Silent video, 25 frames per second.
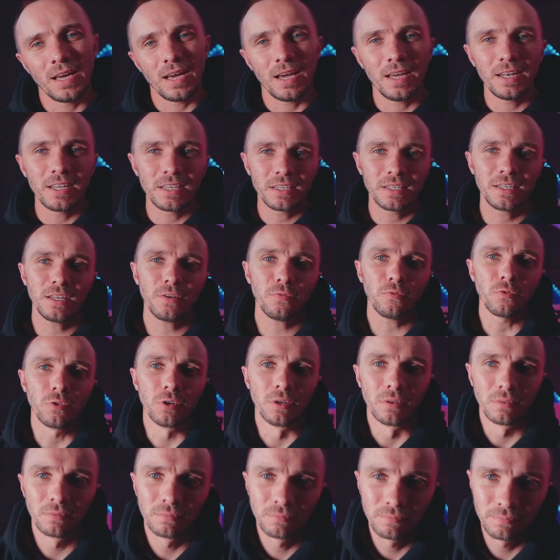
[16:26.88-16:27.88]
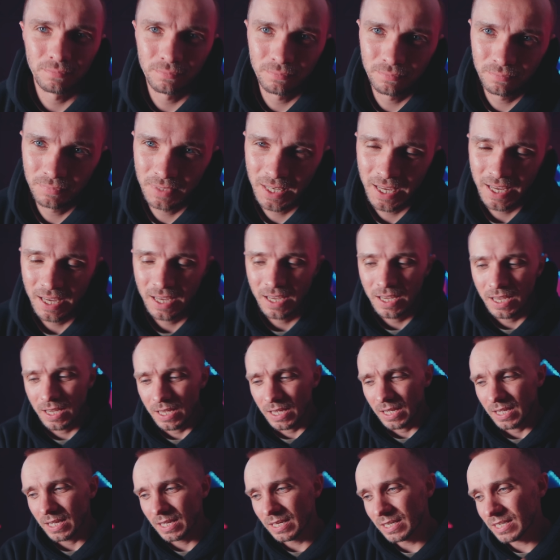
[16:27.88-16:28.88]
and it's different.
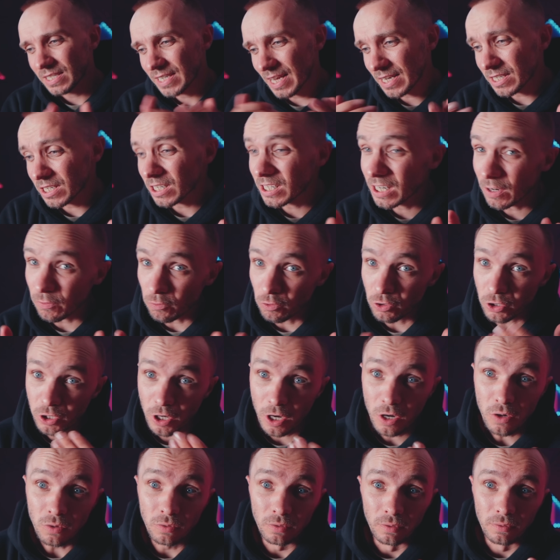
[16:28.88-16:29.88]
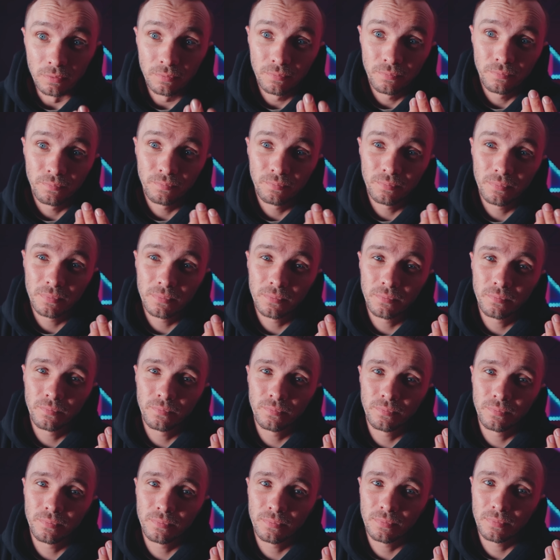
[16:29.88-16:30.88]
It sets a different tone.
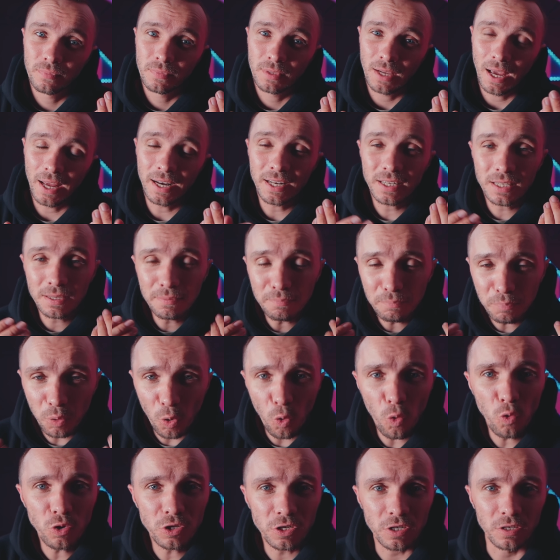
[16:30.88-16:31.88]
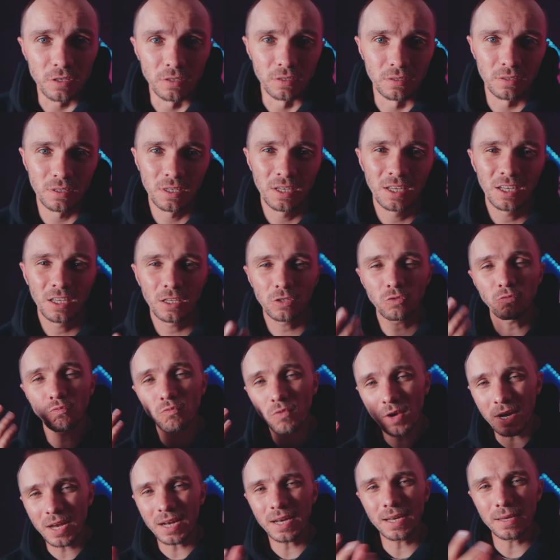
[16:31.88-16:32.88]
And it's important. It's
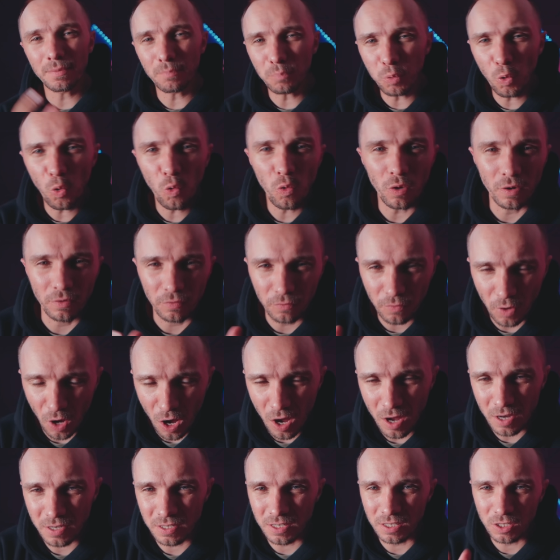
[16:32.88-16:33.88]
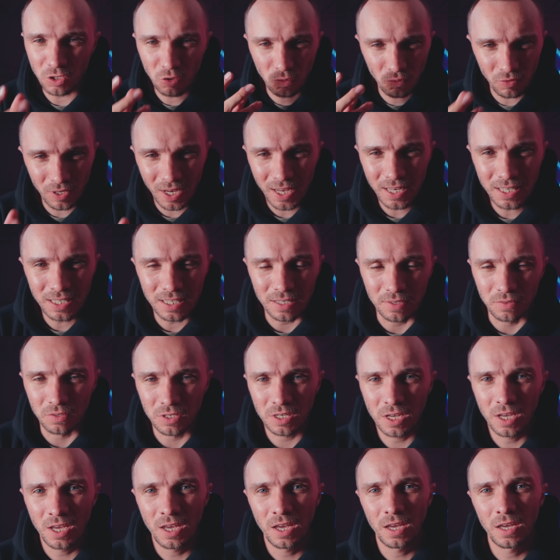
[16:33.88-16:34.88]
really important for us as creatives
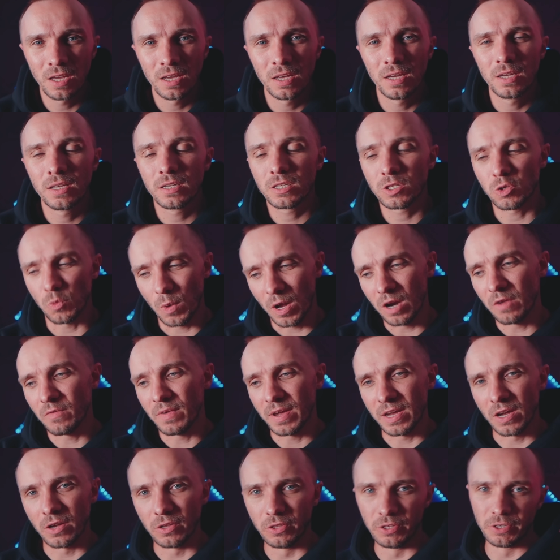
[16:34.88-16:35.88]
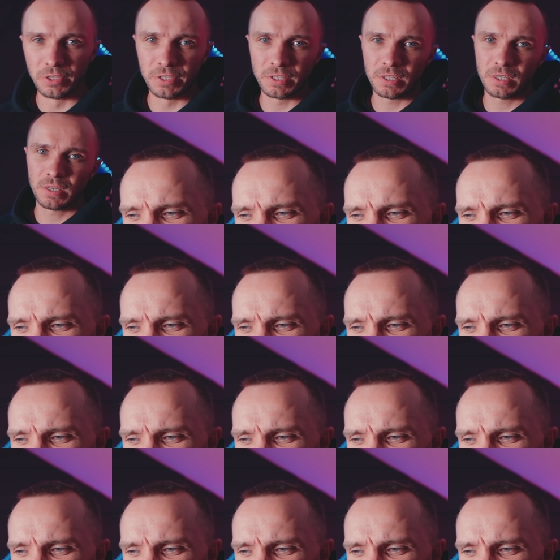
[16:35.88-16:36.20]
to elevate others.